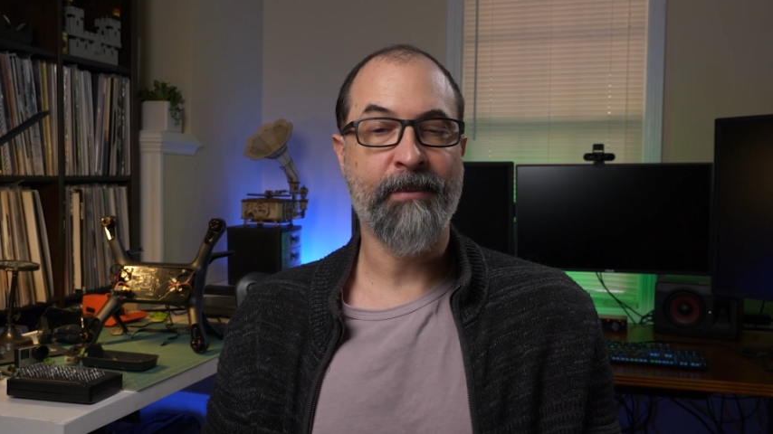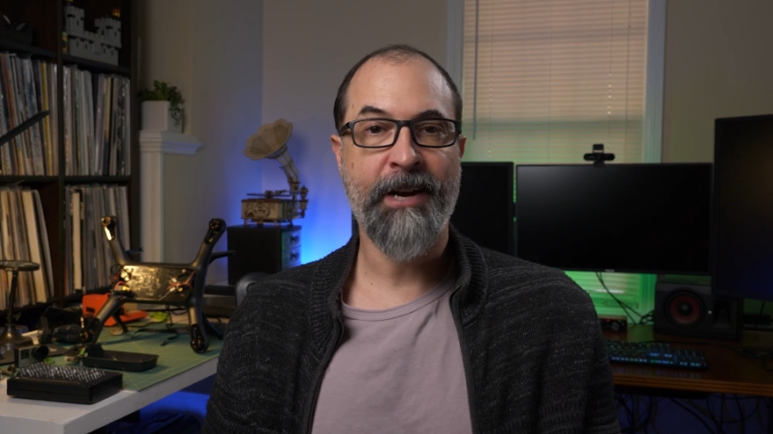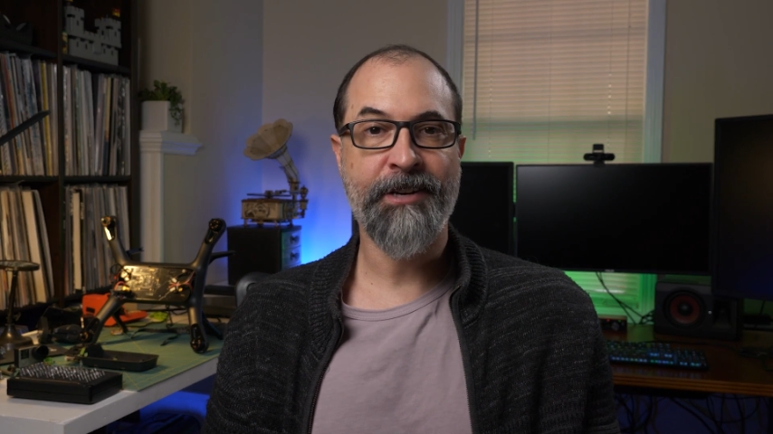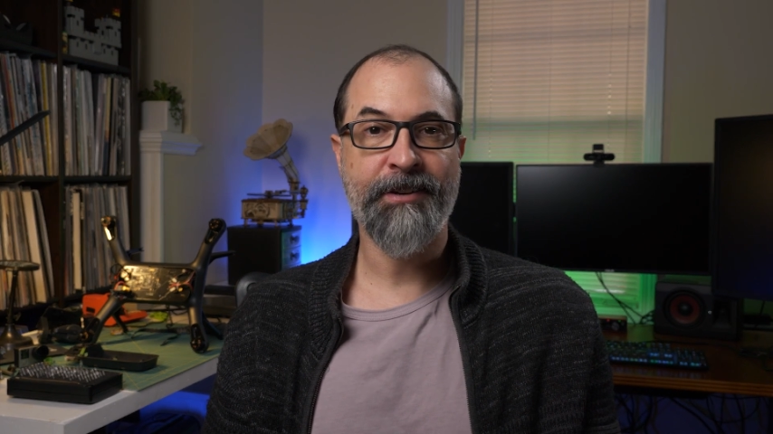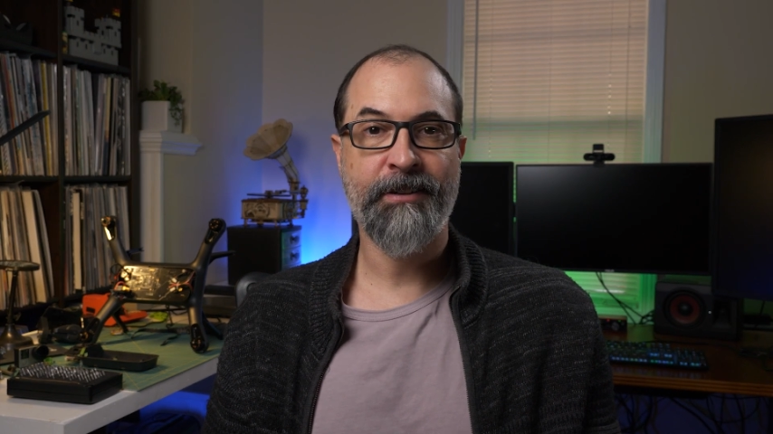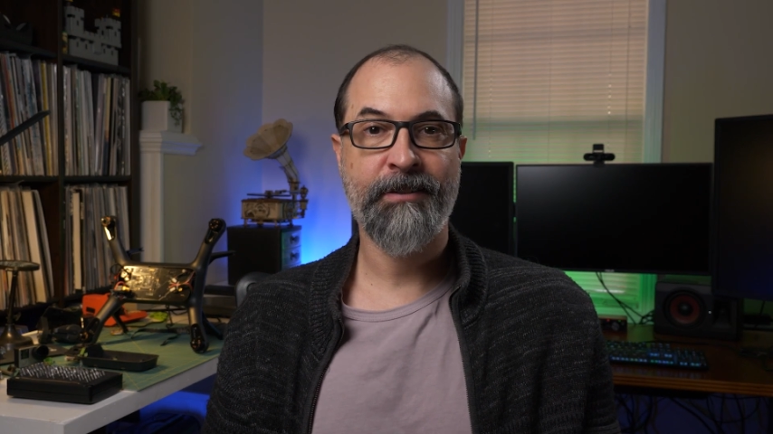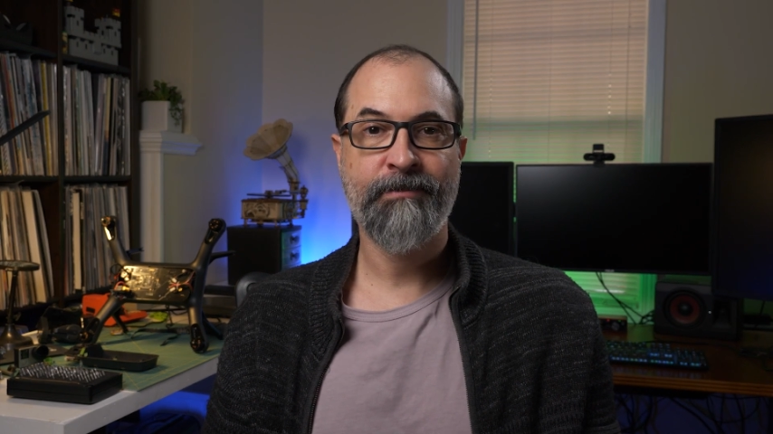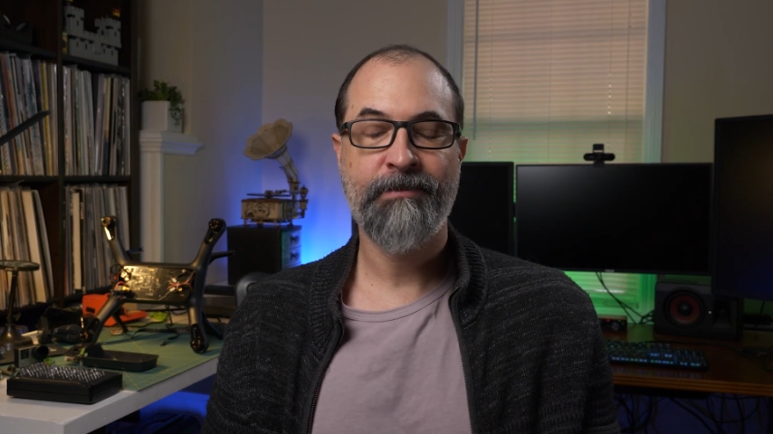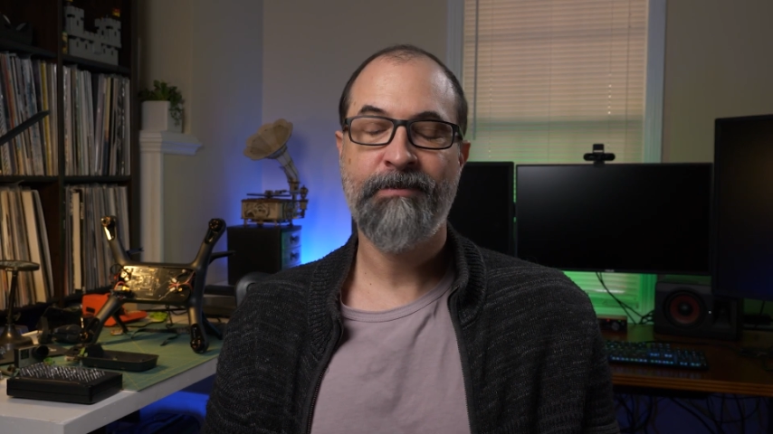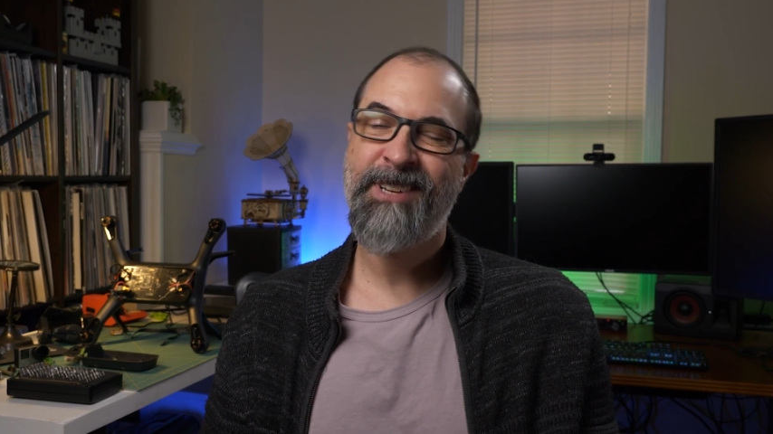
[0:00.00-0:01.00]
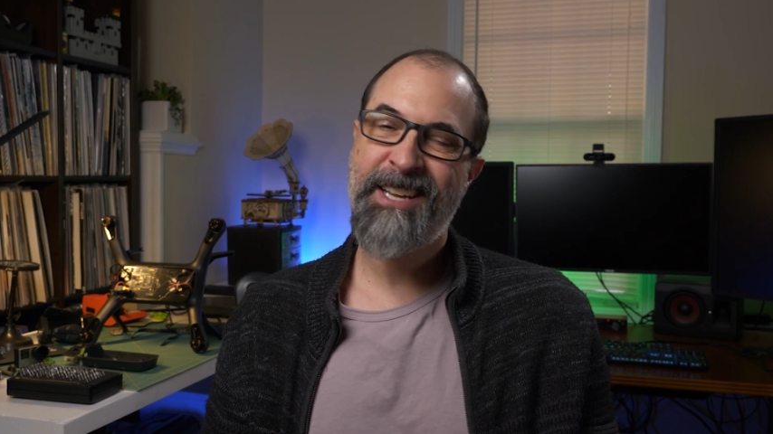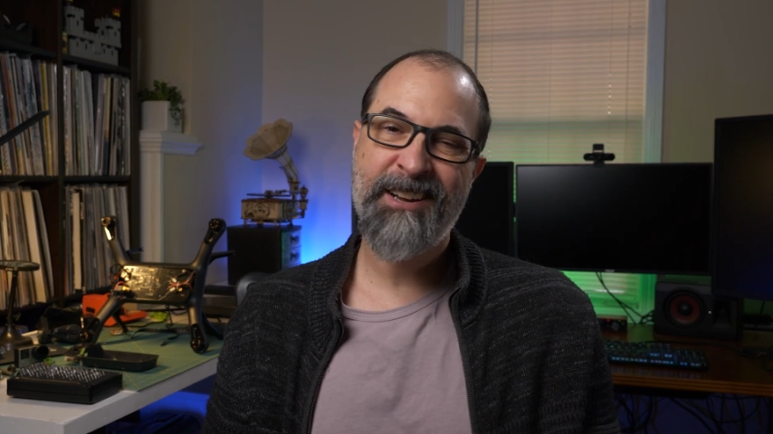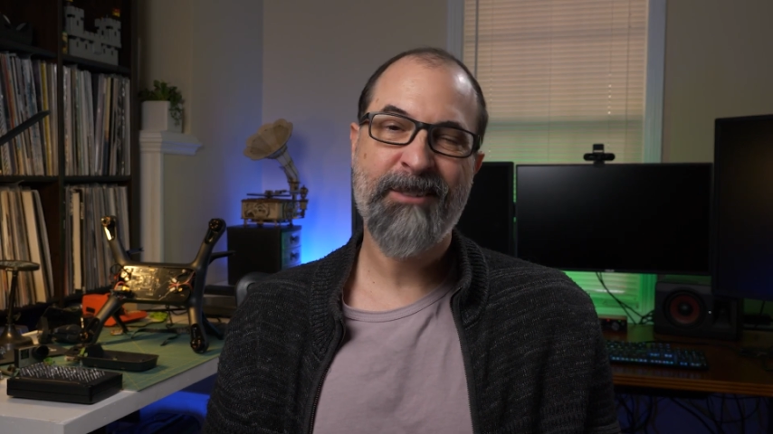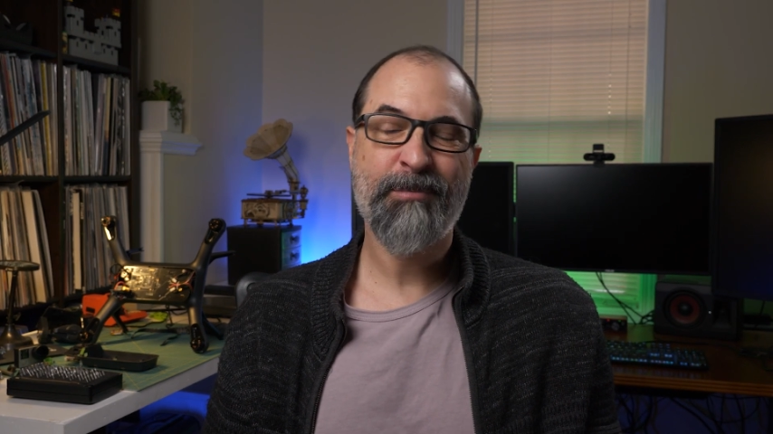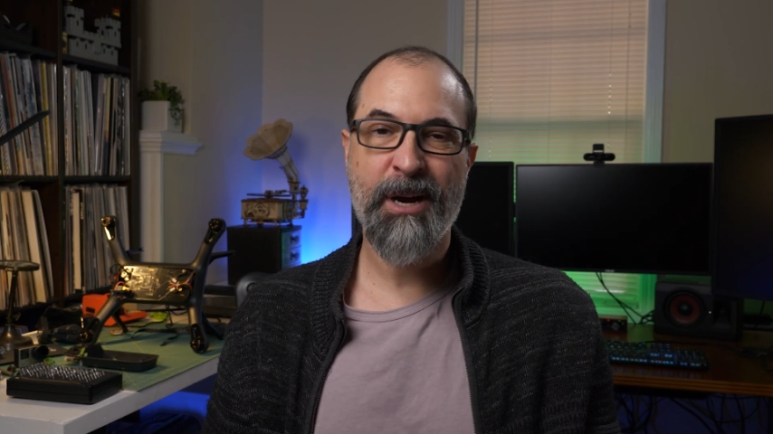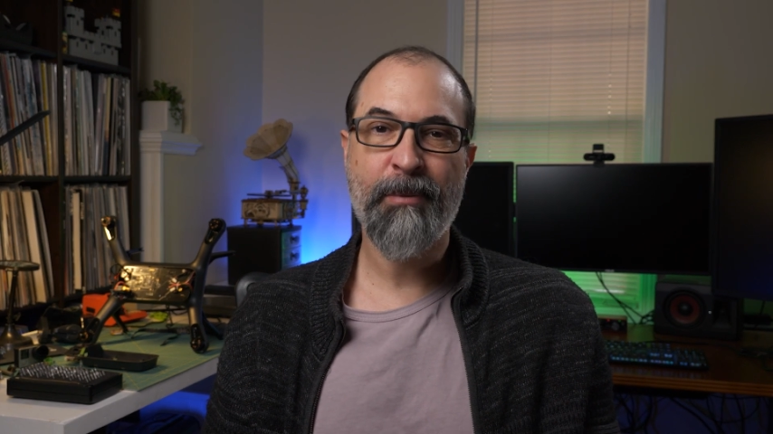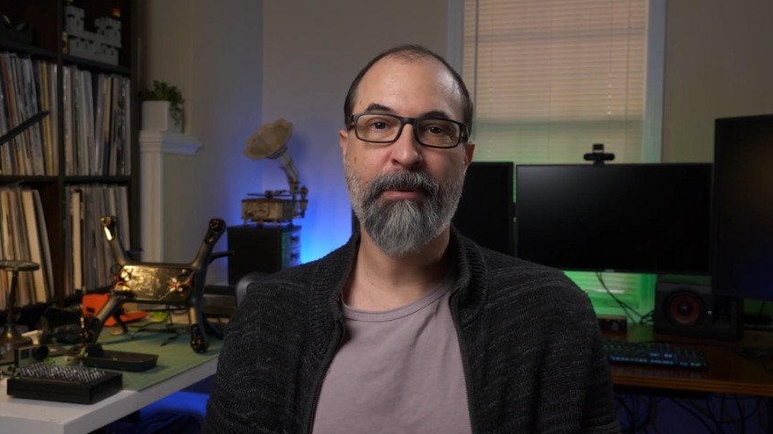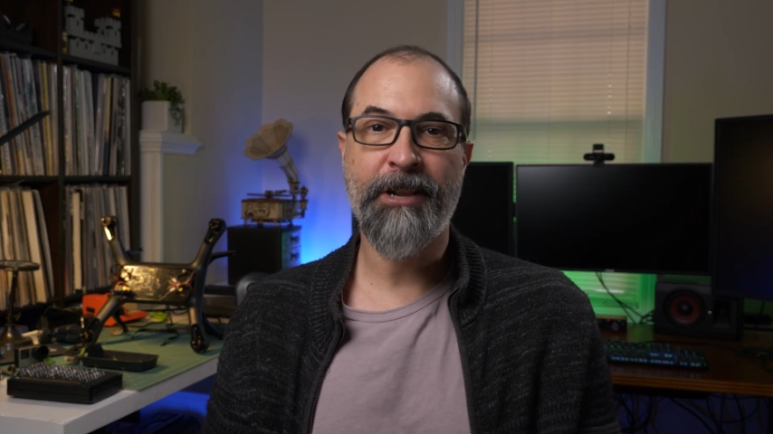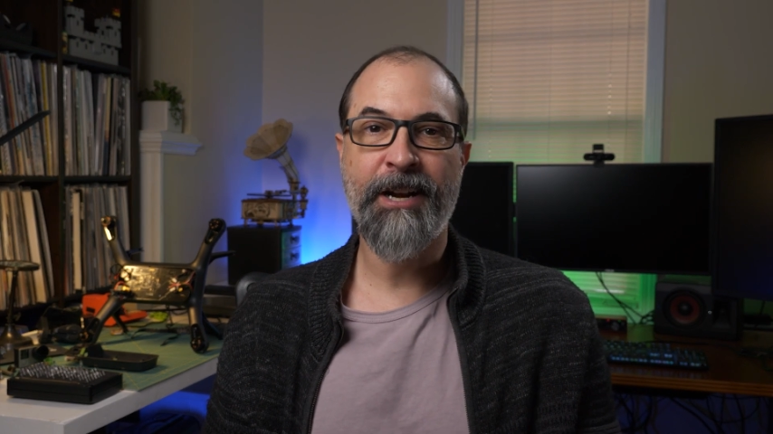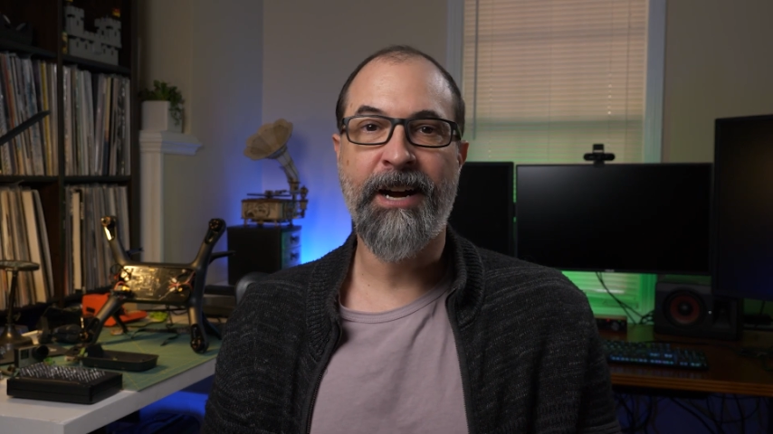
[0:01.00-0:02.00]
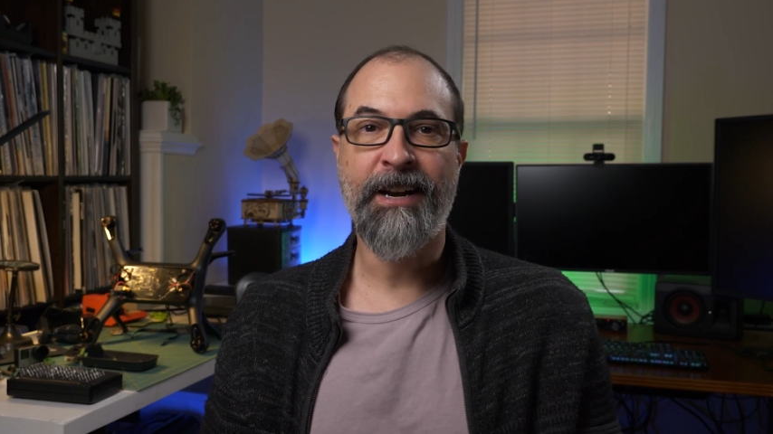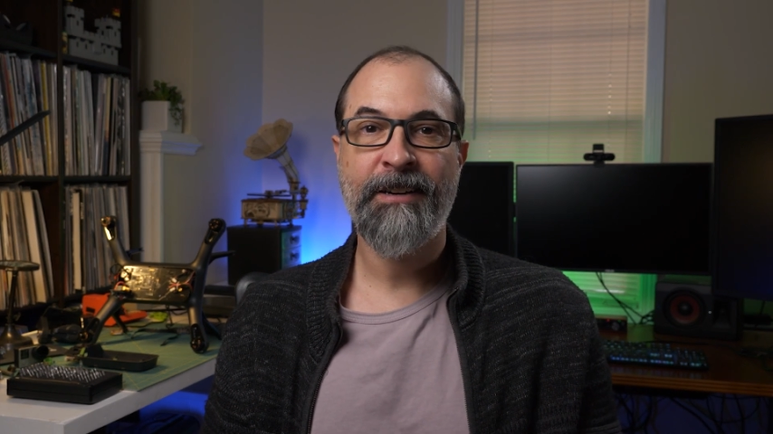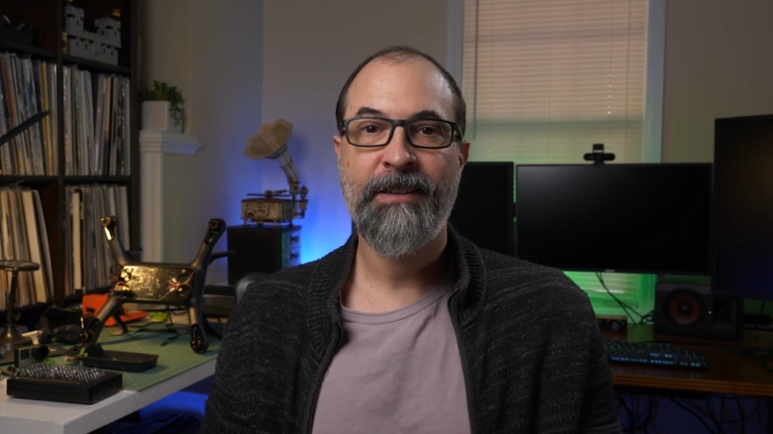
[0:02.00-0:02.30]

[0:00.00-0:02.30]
imagined? No, probably not.